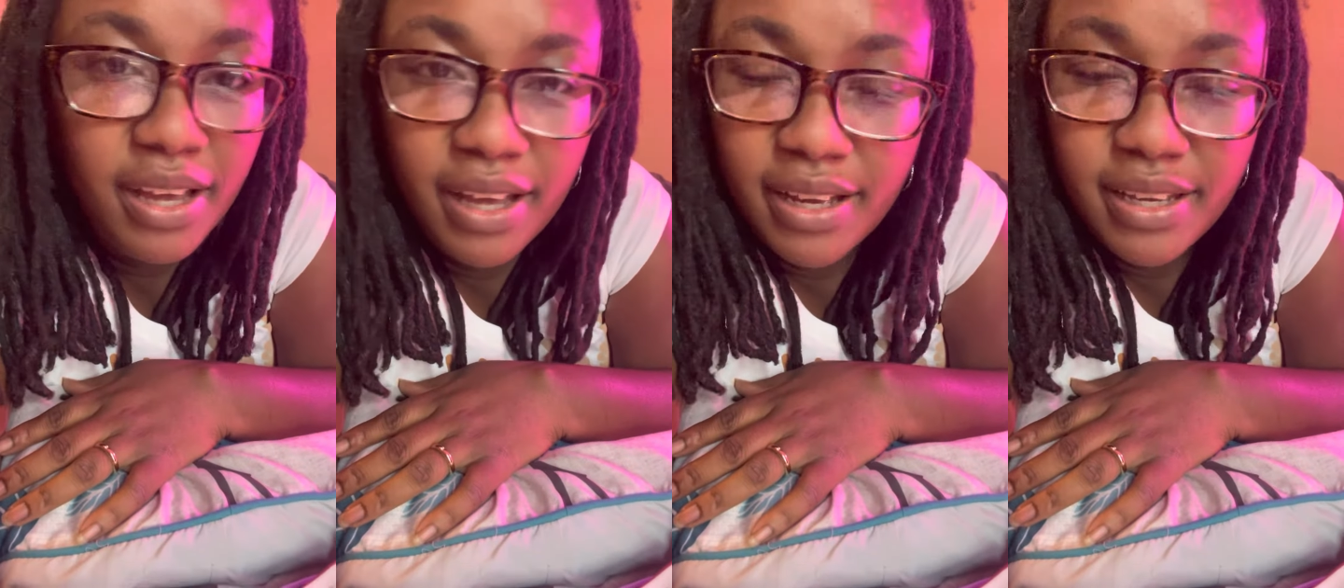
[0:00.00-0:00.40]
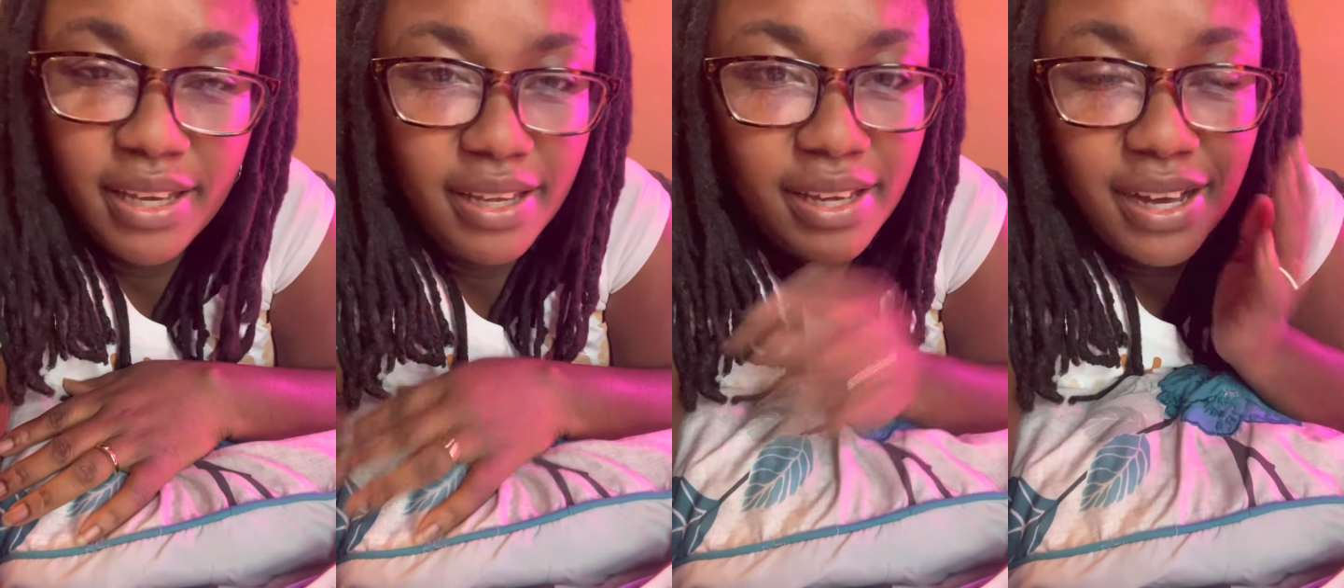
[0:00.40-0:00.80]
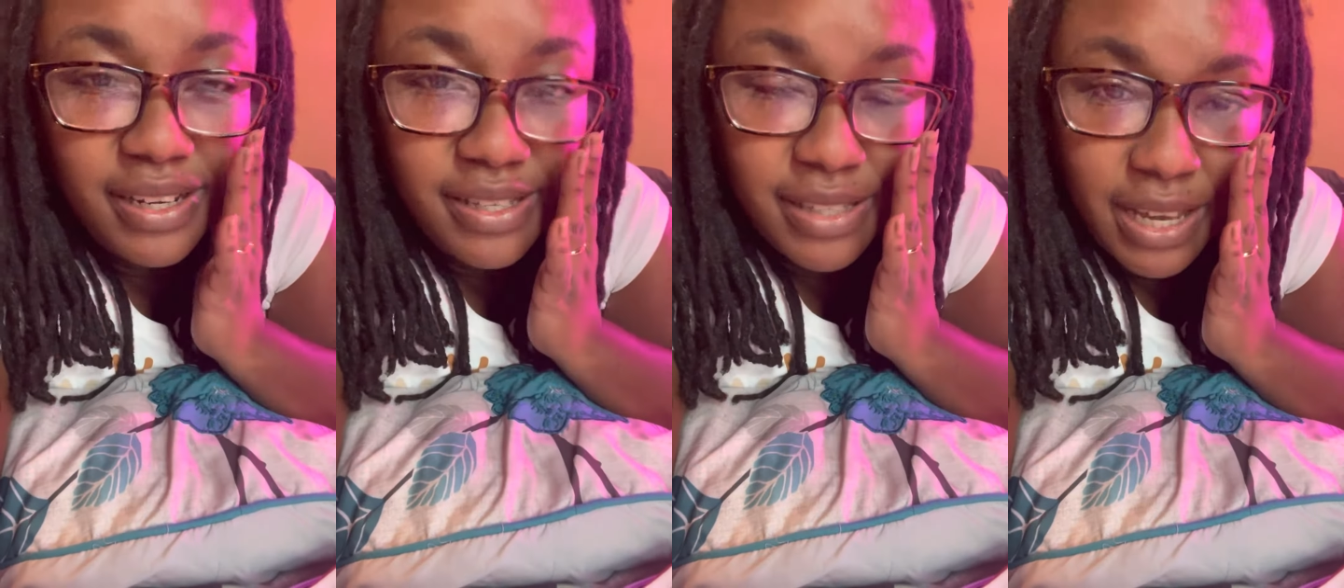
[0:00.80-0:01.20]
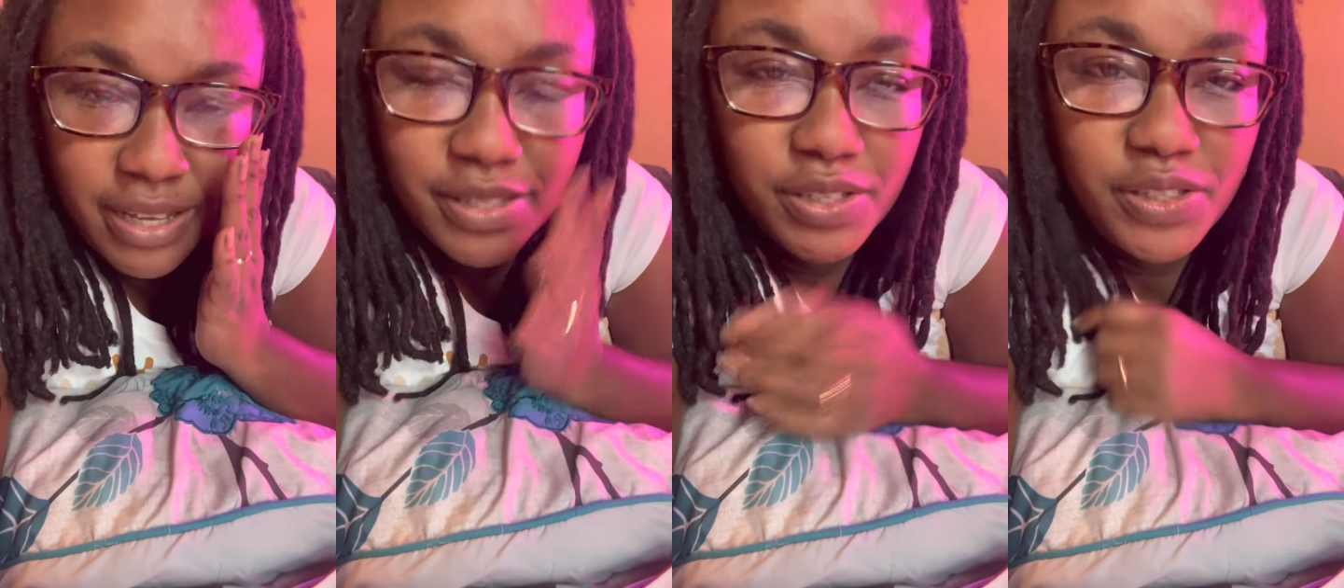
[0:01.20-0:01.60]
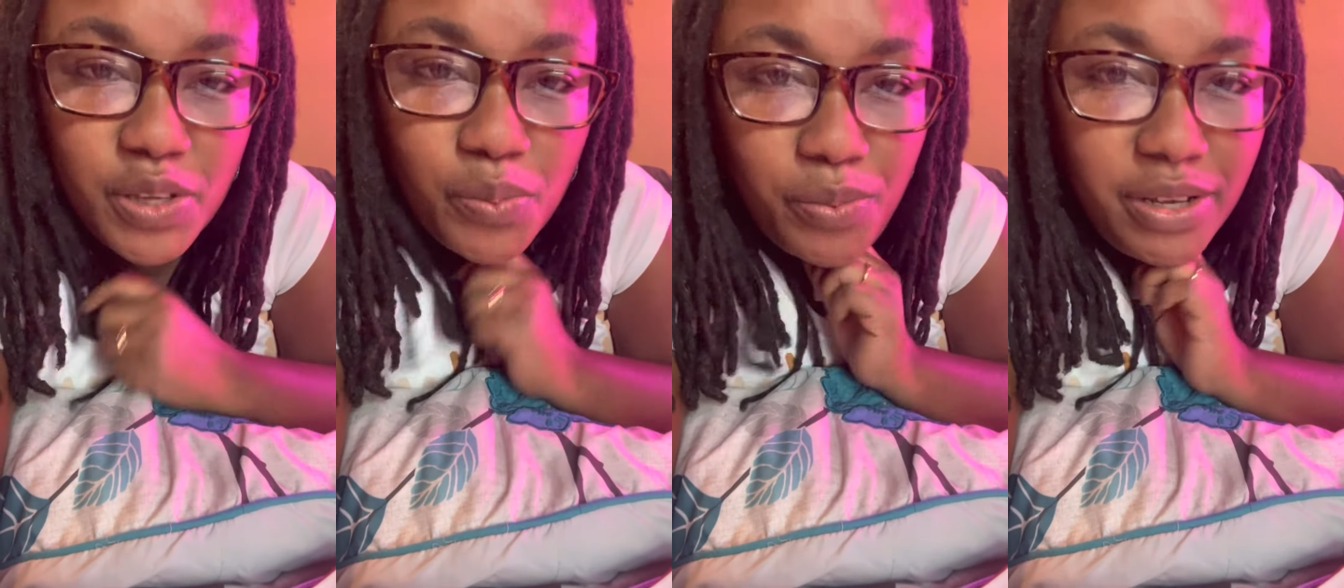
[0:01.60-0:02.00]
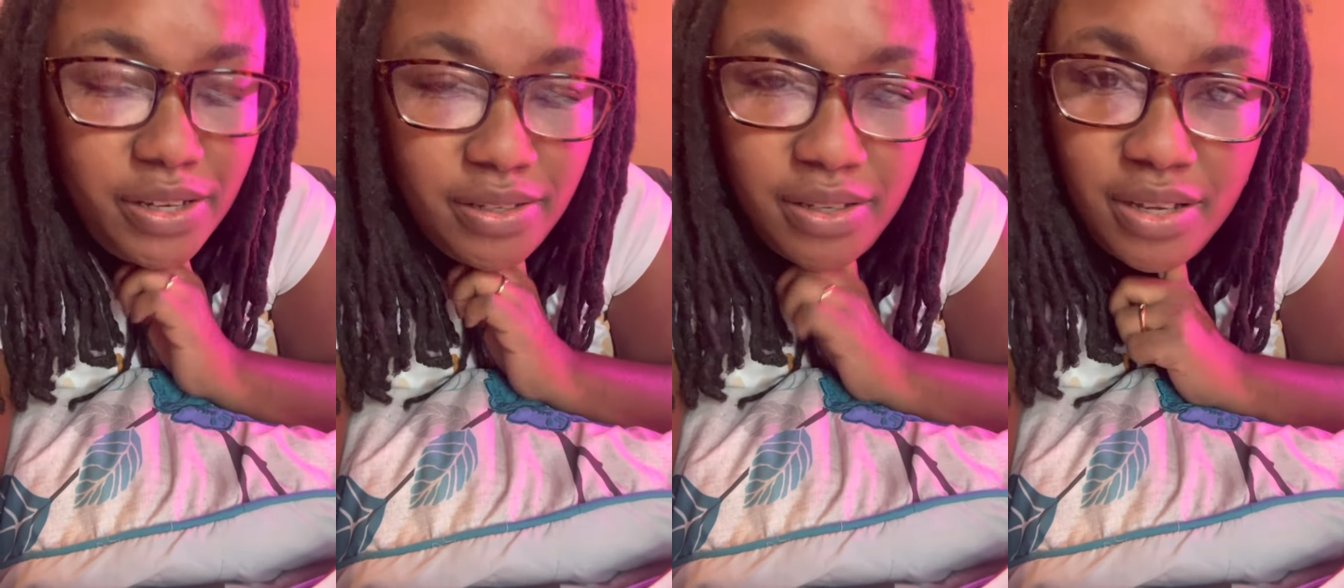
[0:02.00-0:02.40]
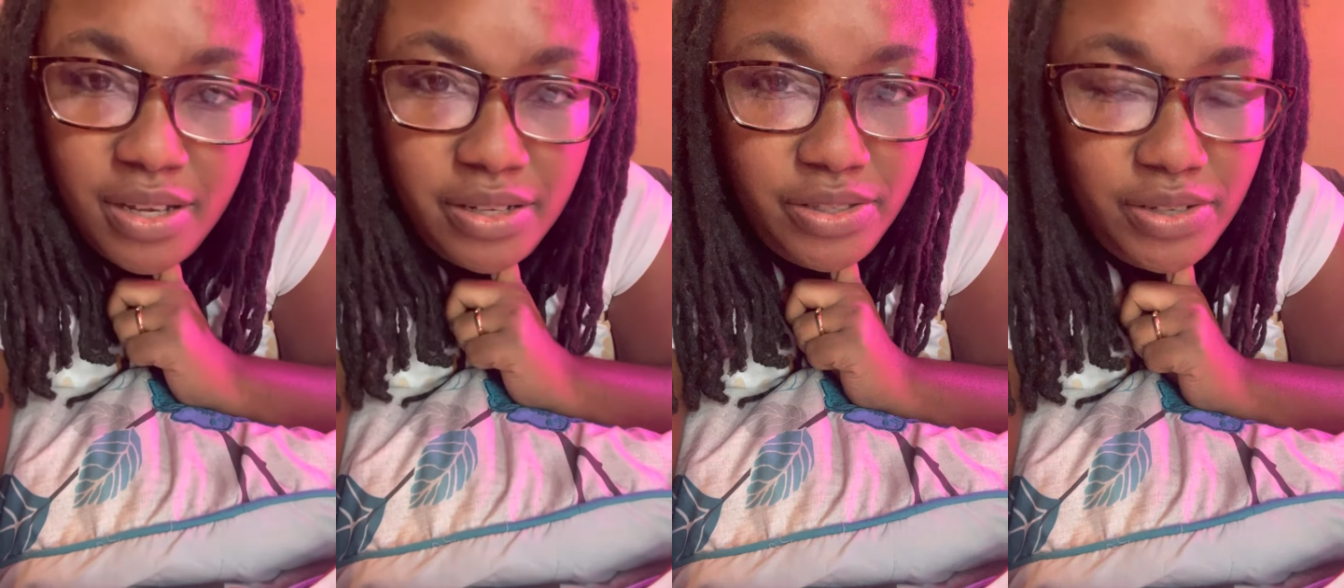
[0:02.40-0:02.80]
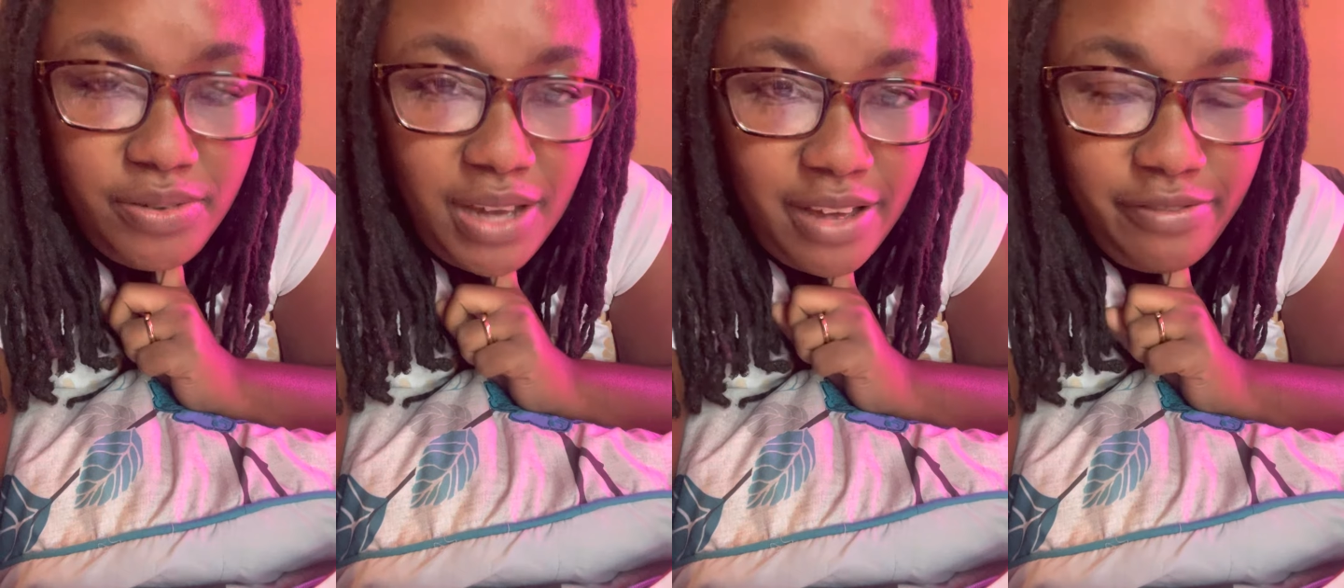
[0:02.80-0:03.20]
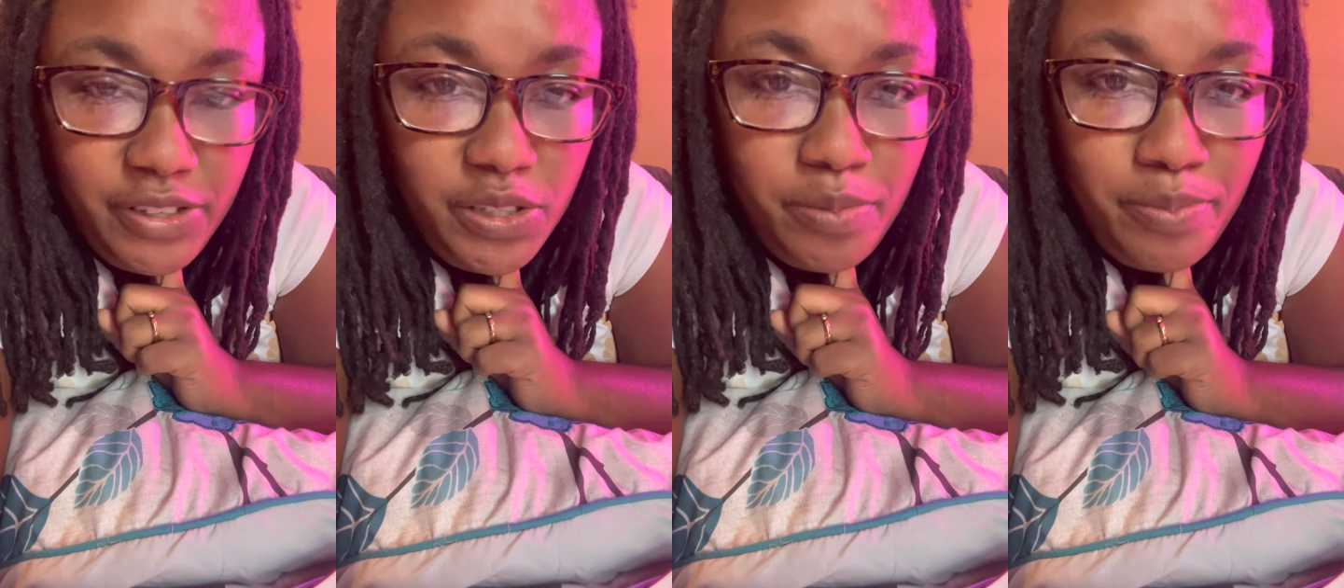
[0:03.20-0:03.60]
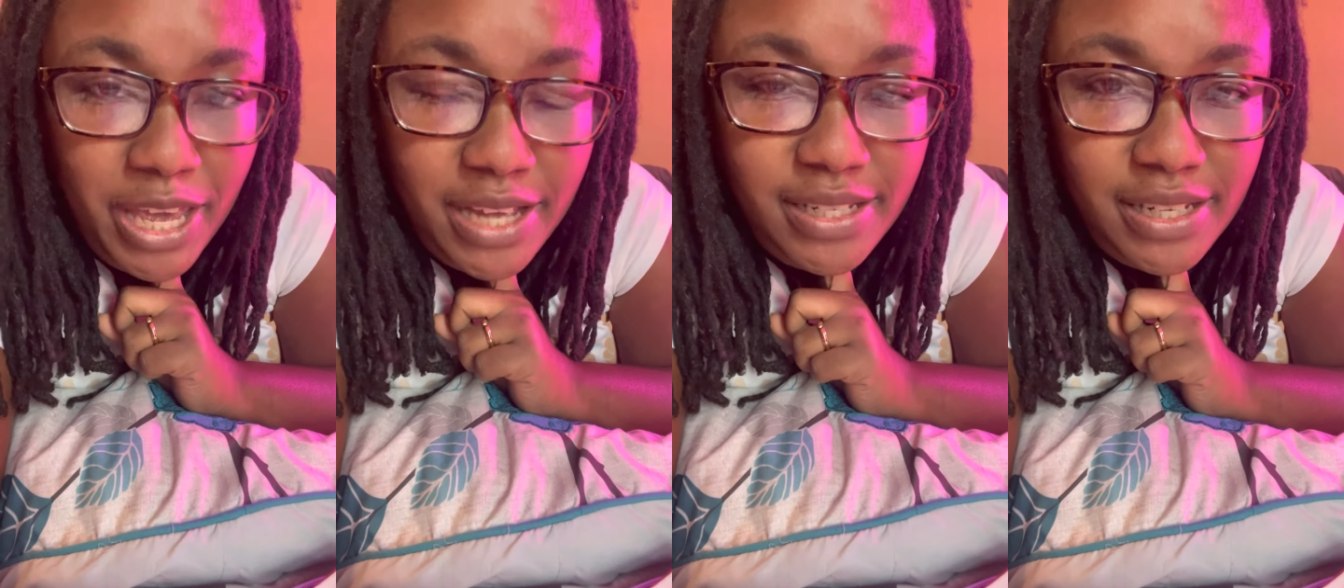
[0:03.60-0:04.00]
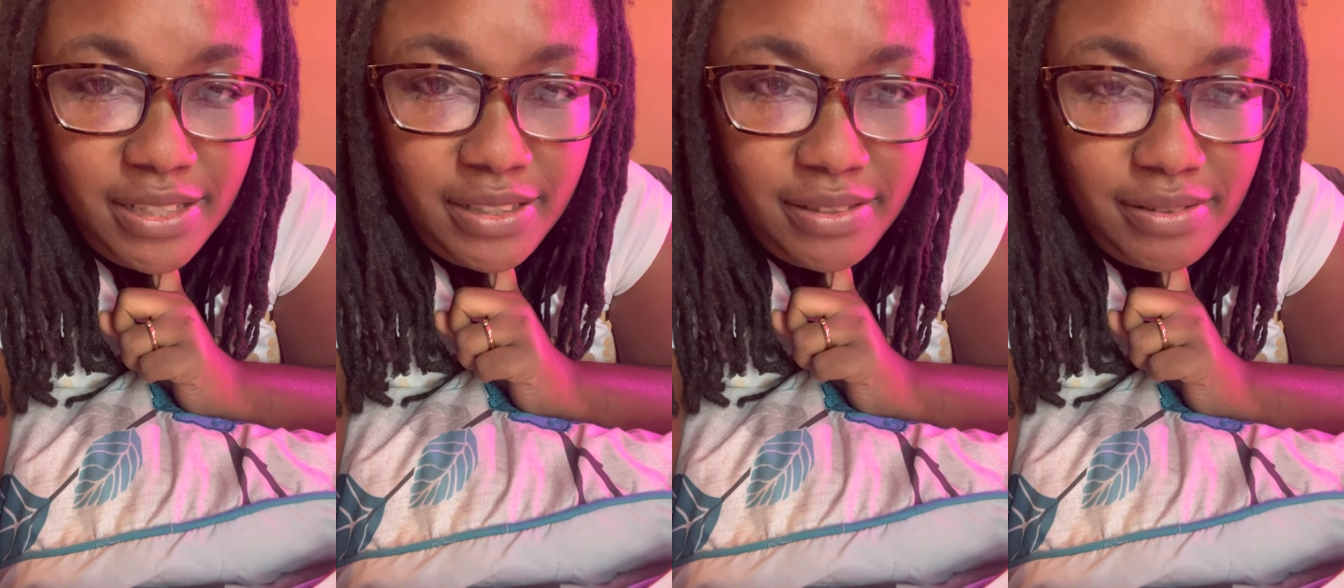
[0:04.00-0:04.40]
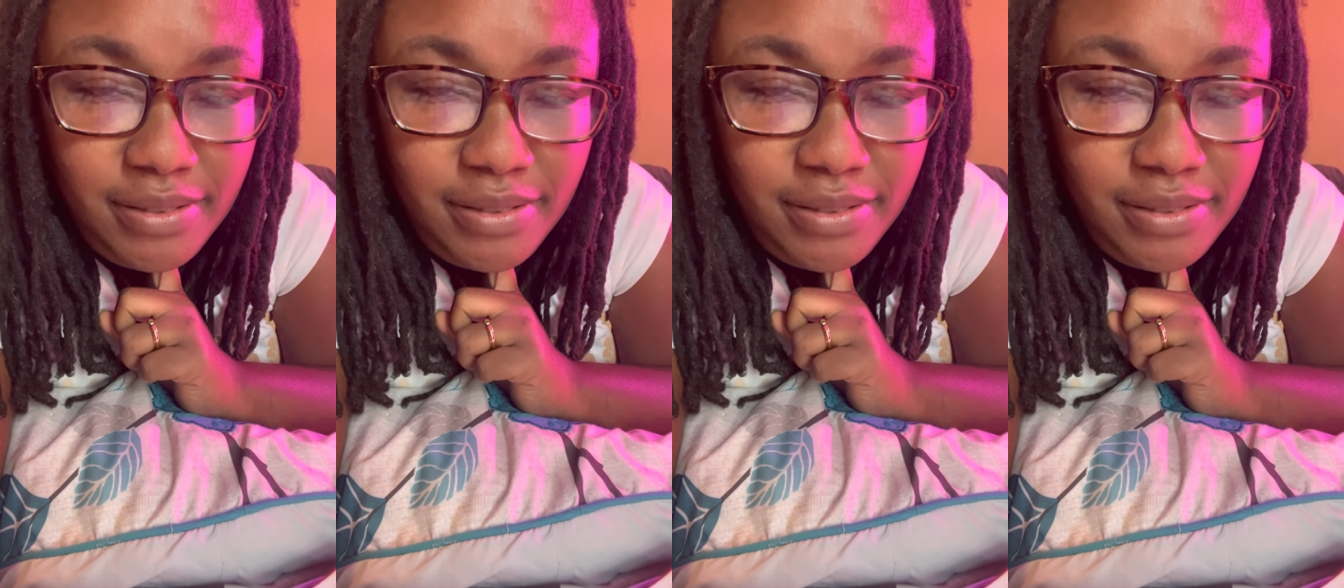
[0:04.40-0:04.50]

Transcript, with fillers: Again, God is saying to someone, do not feel abandoned.